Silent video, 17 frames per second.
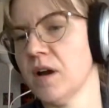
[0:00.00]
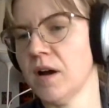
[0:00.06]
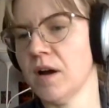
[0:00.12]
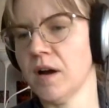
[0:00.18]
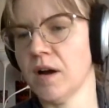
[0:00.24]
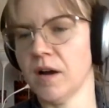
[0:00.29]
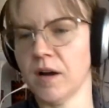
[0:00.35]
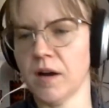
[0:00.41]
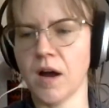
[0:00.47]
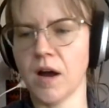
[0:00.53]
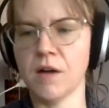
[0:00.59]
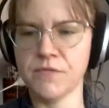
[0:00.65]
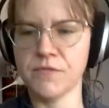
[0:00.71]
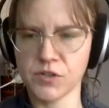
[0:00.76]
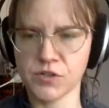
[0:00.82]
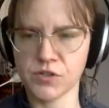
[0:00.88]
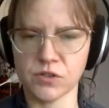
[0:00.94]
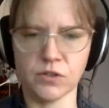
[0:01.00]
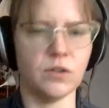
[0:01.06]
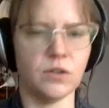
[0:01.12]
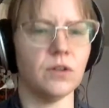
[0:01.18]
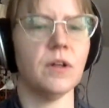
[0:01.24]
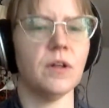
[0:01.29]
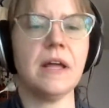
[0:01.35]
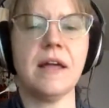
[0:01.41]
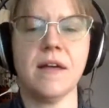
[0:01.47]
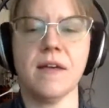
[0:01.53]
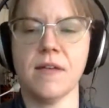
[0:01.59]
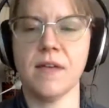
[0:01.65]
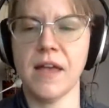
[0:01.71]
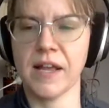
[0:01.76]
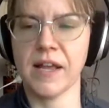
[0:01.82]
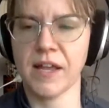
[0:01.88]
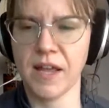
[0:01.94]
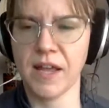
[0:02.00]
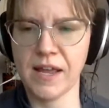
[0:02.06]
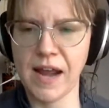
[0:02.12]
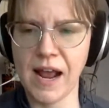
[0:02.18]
official, it